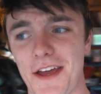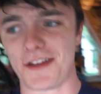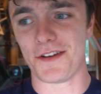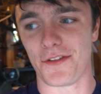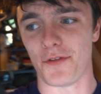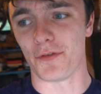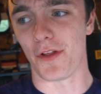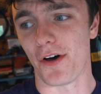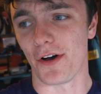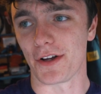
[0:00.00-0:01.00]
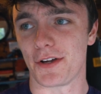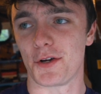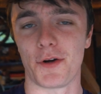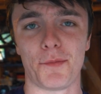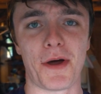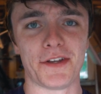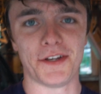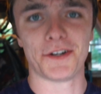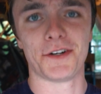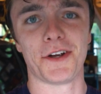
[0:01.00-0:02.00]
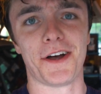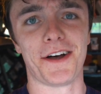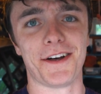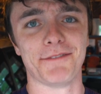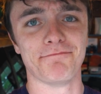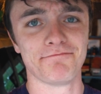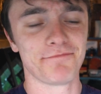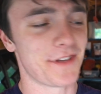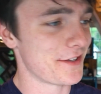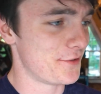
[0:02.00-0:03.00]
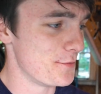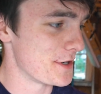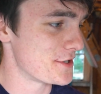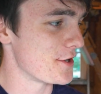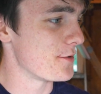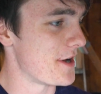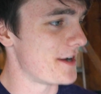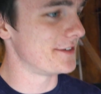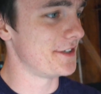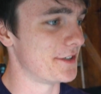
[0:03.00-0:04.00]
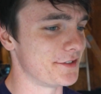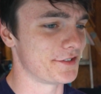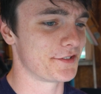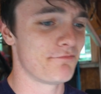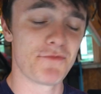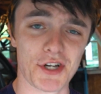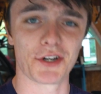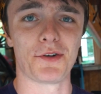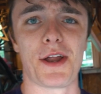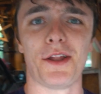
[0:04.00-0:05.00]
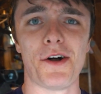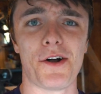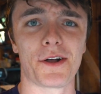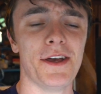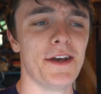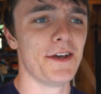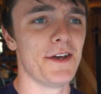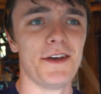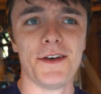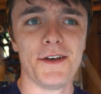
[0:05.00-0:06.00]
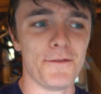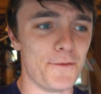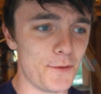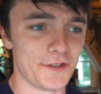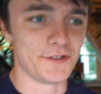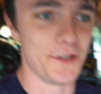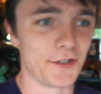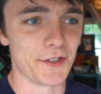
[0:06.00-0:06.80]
end the vlog right about here. Not too much going on, you know, just chugging right along. Food is still